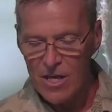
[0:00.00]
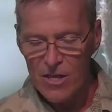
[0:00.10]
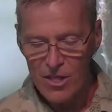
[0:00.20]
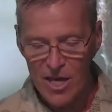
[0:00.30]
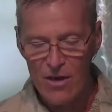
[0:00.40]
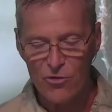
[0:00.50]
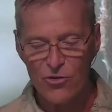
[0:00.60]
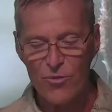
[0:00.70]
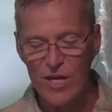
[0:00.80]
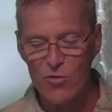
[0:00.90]
The
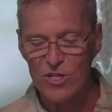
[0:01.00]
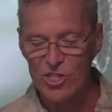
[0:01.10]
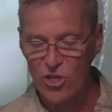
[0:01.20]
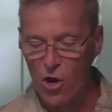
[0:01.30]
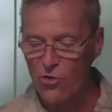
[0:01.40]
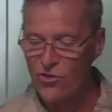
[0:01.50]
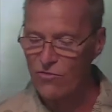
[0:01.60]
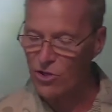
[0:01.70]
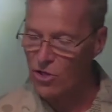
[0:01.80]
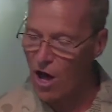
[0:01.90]
ultimate result of
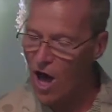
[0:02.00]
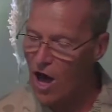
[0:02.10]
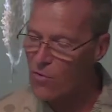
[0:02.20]
the law,